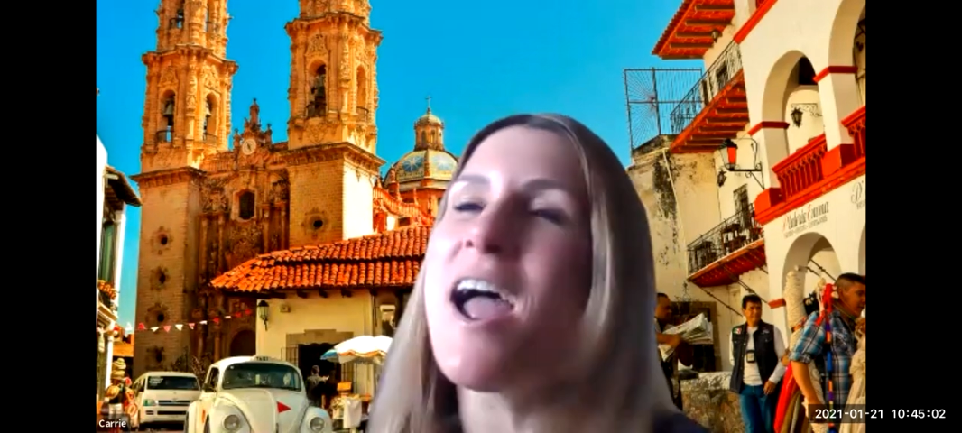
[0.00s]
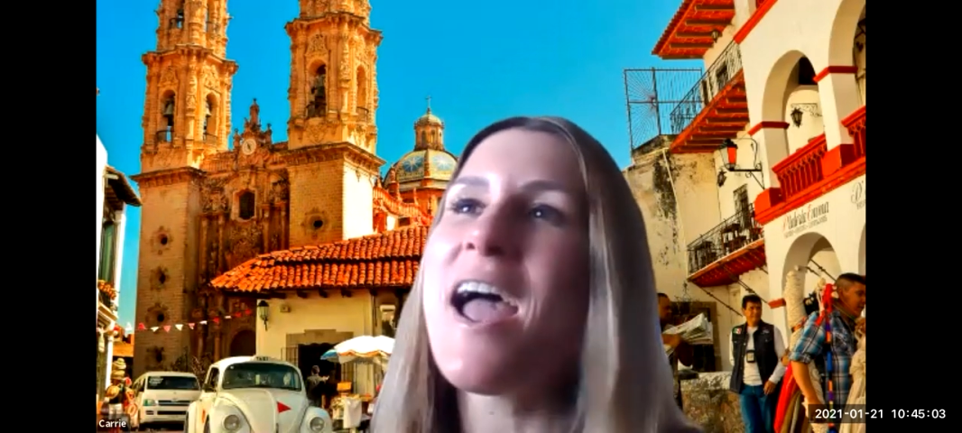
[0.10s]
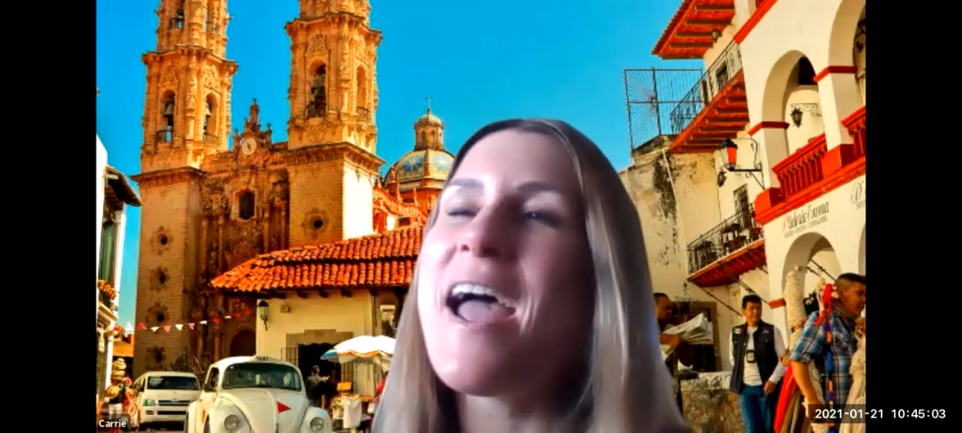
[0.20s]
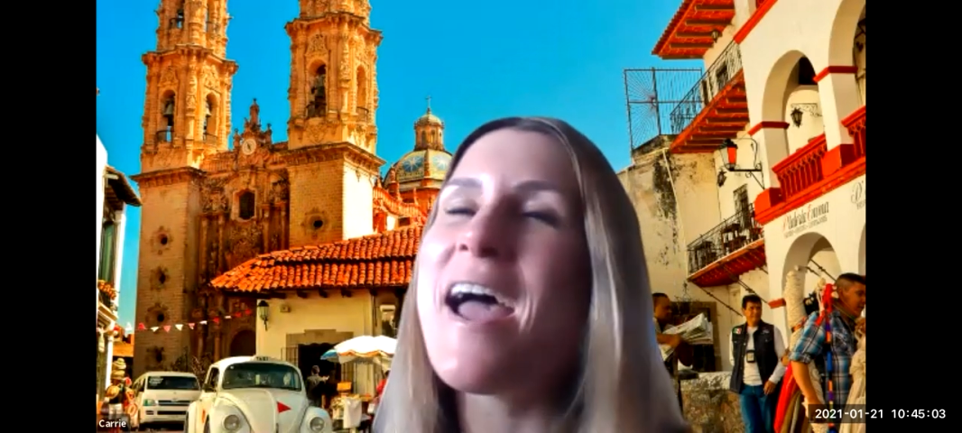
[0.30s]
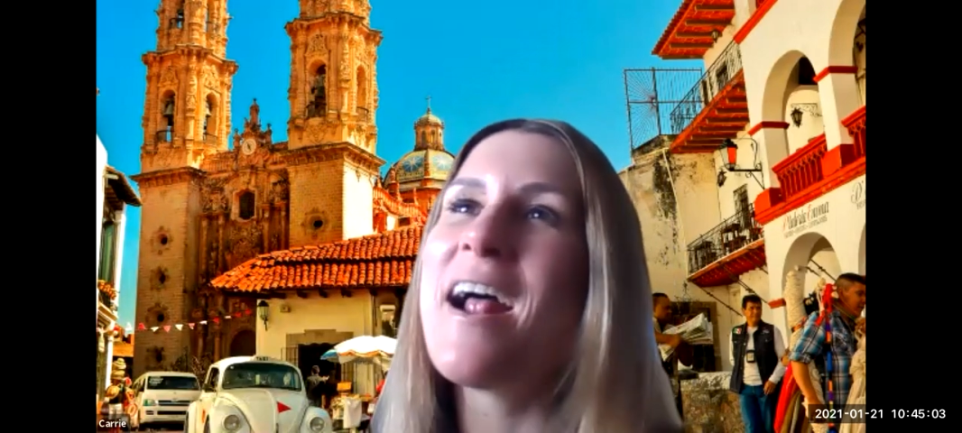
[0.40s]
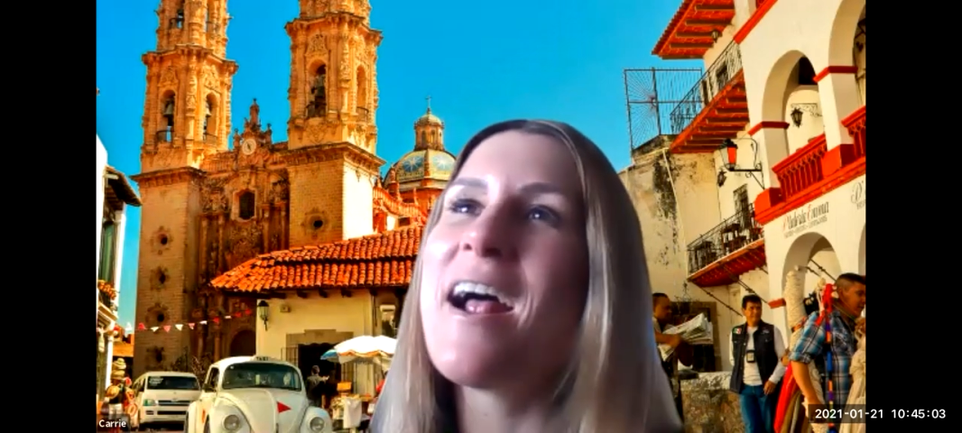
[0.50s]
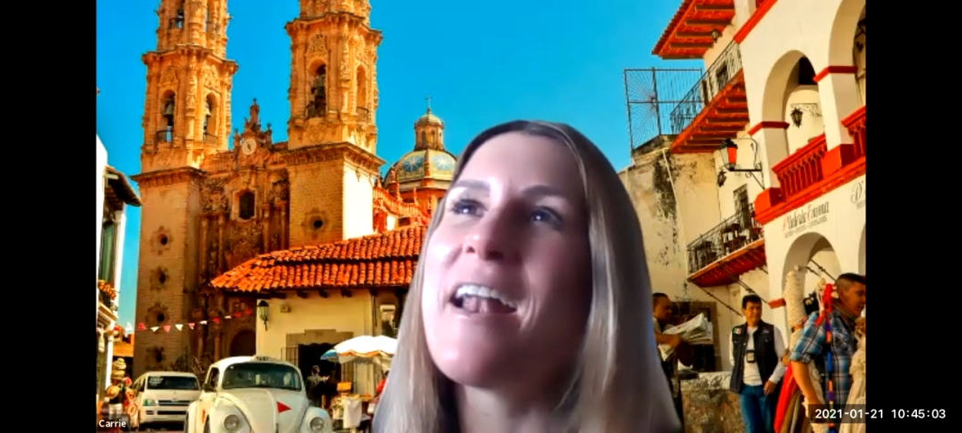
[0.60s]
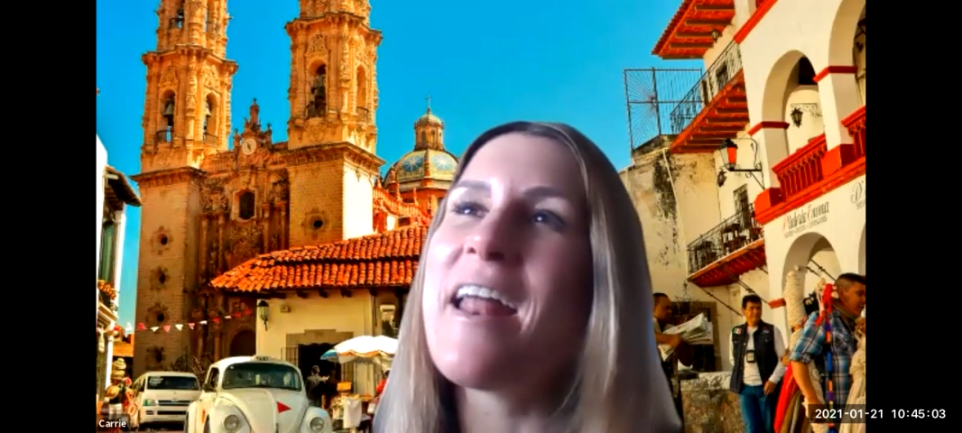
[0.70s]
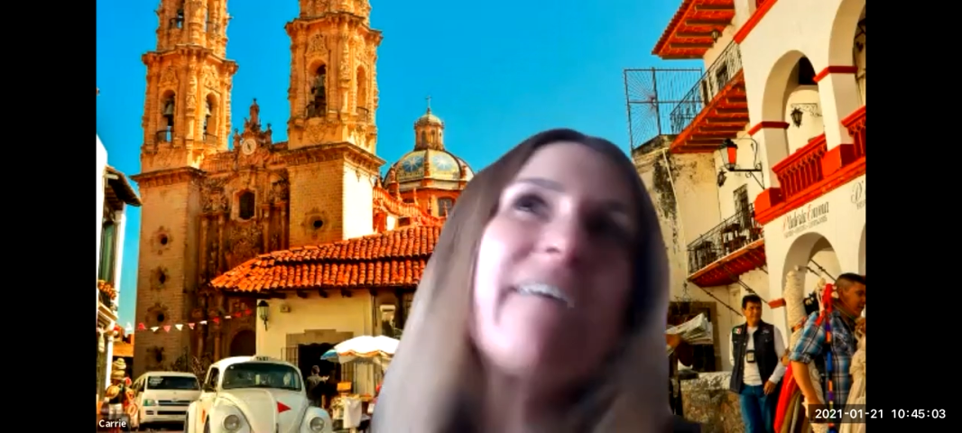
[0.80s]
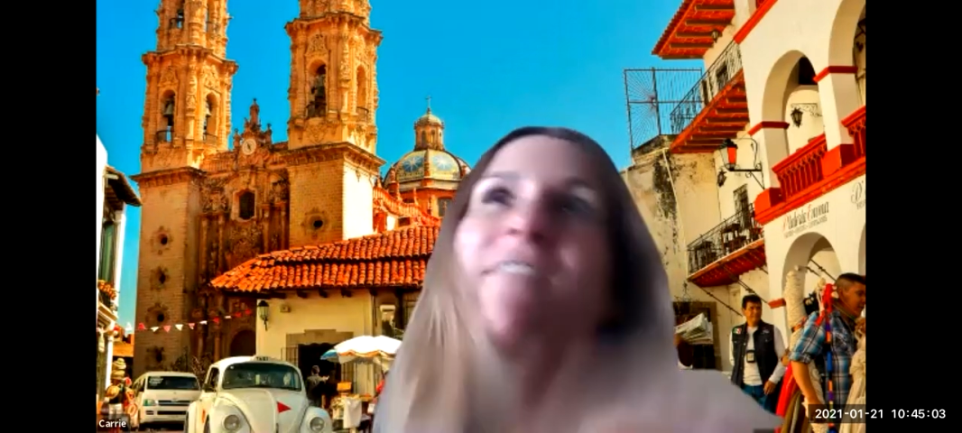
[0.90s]

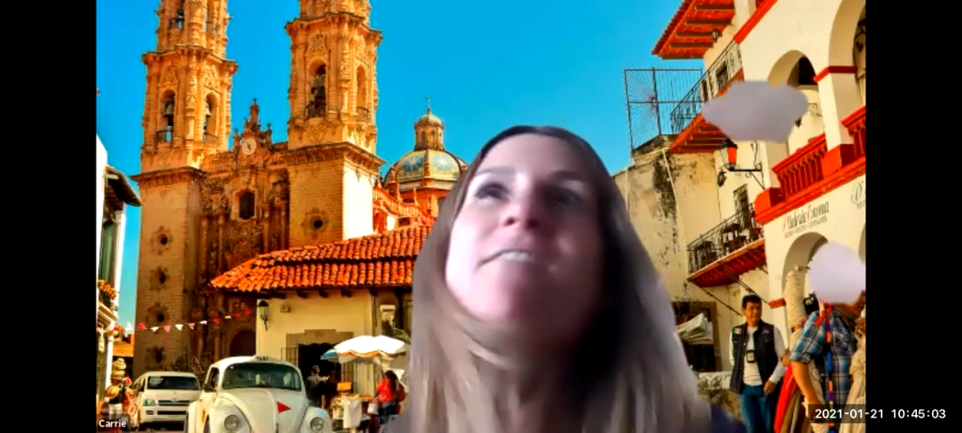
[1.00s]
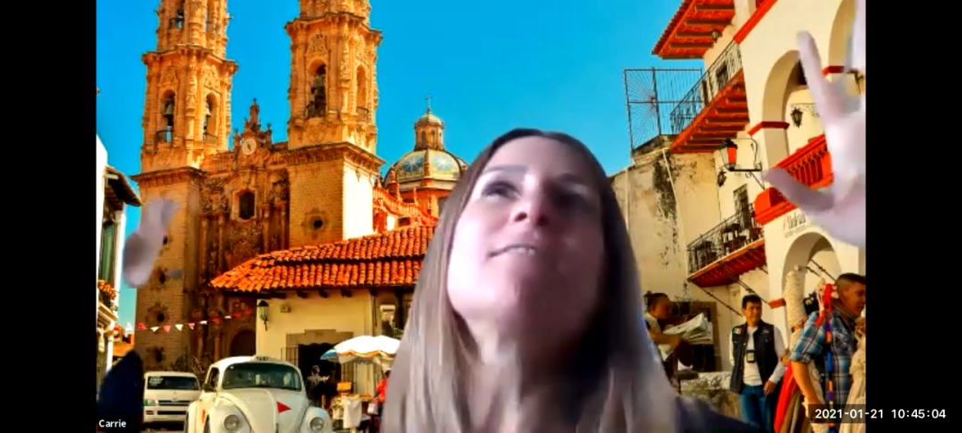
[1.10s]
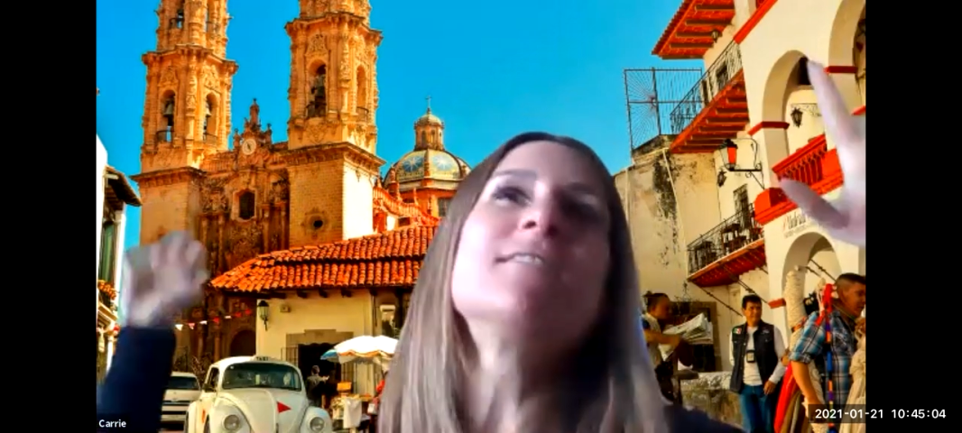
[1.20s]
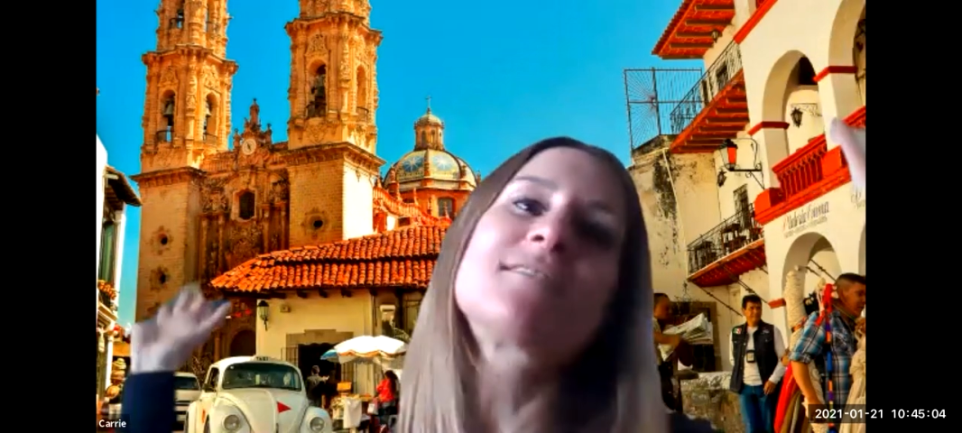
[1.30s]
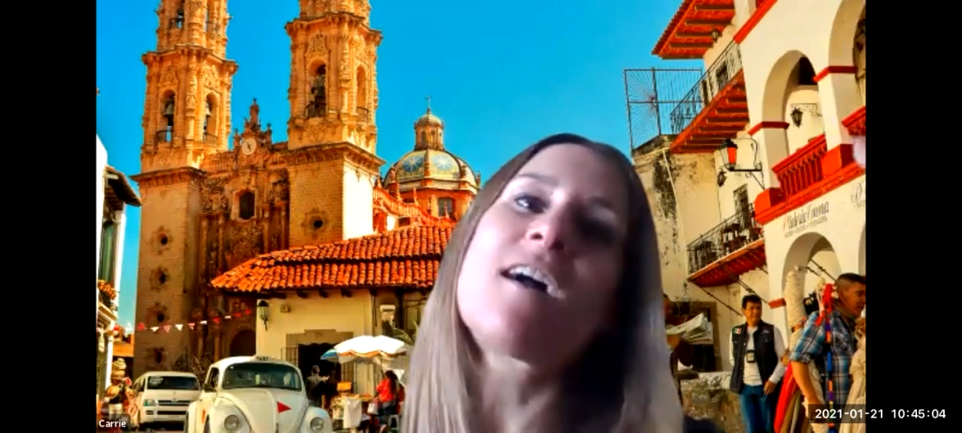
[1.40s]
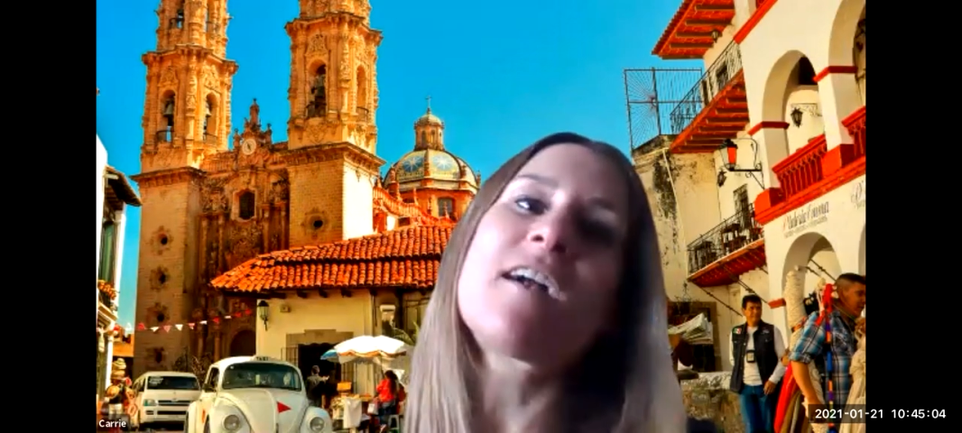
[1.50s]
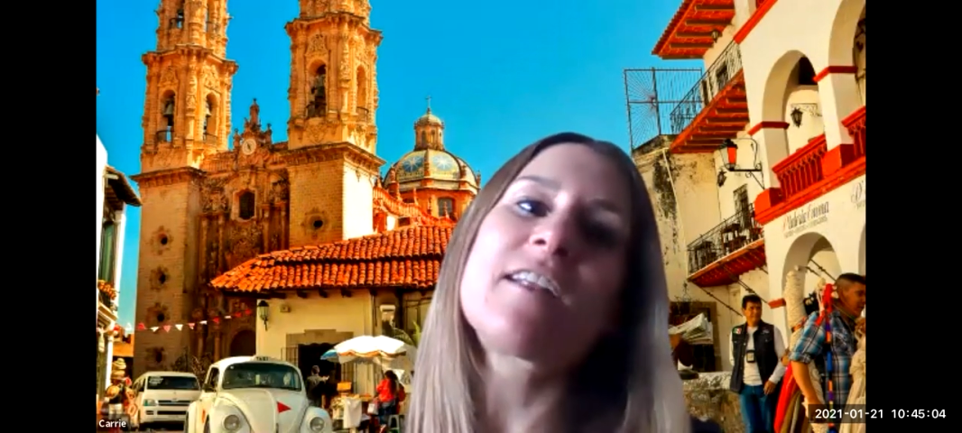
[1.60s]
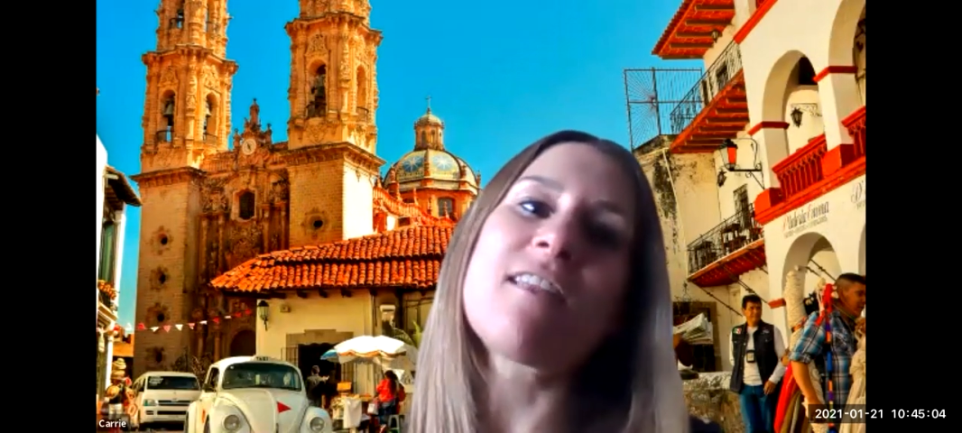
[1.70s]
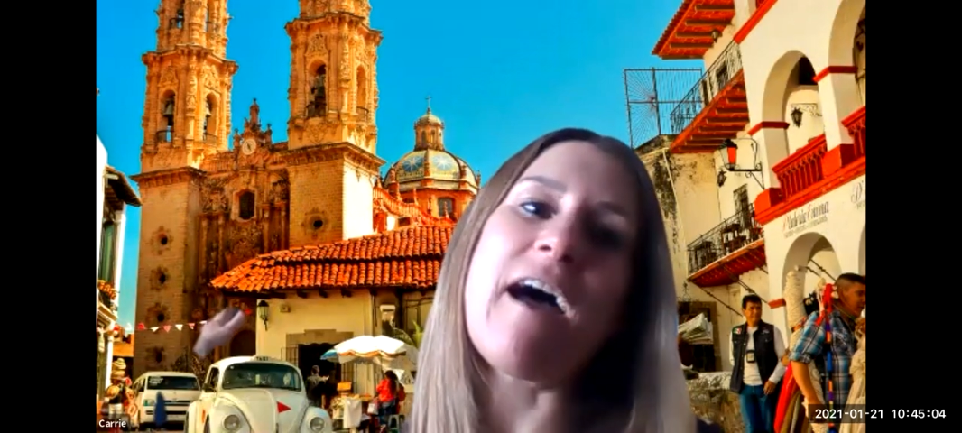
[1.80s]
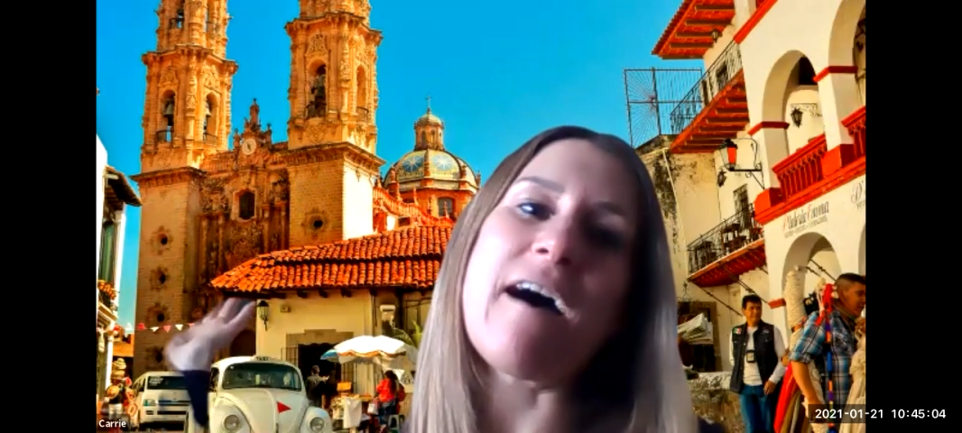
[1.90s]
And everyone
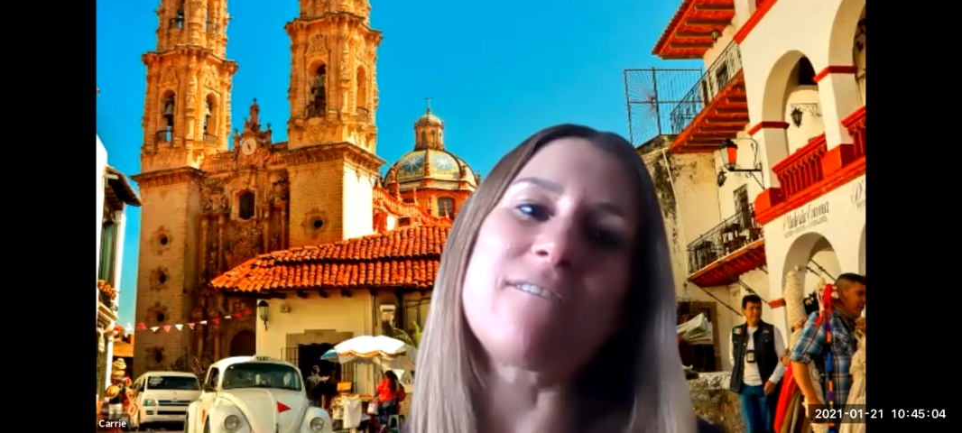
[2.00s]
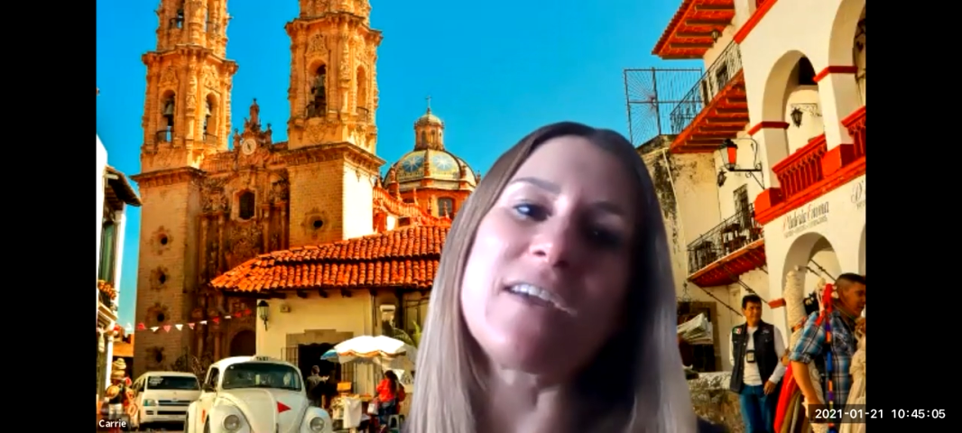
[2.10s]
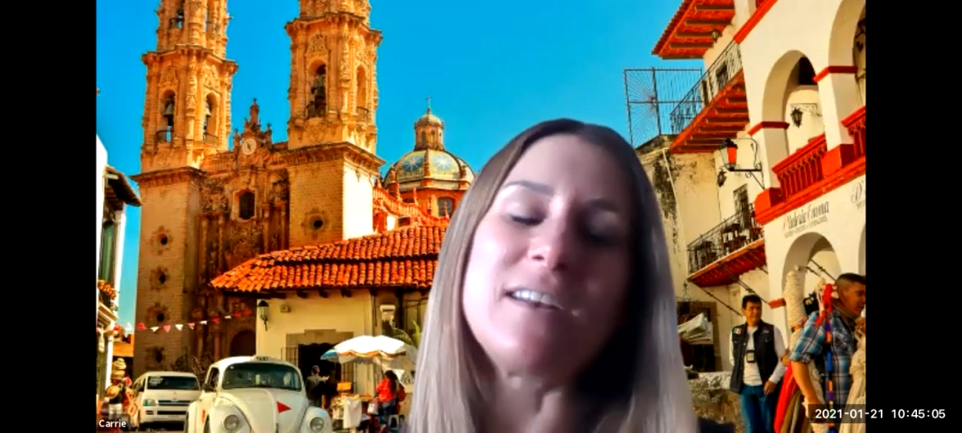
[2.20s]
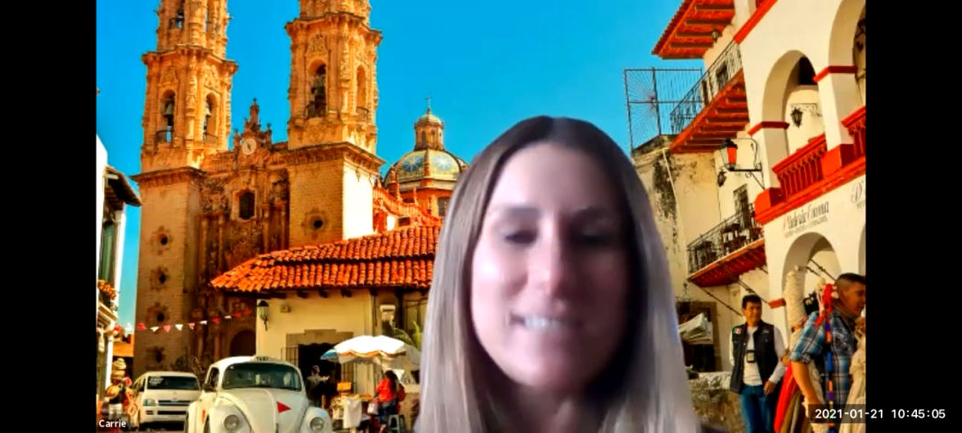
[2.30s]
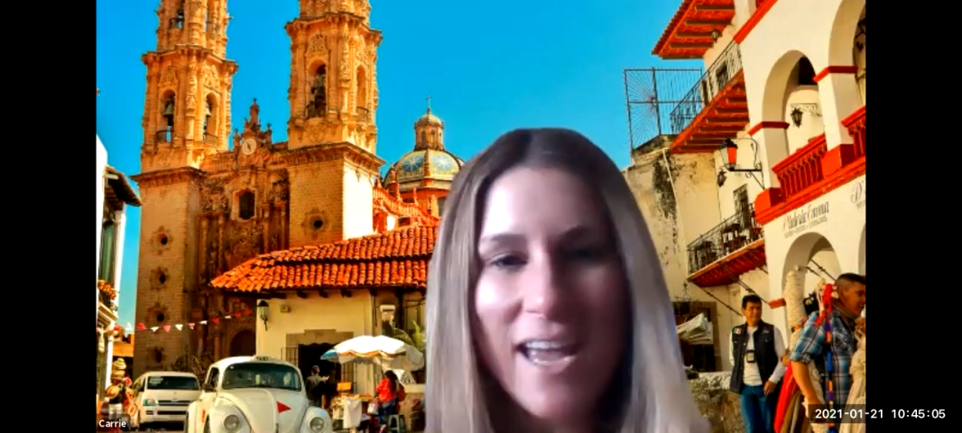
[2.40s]
started laughing.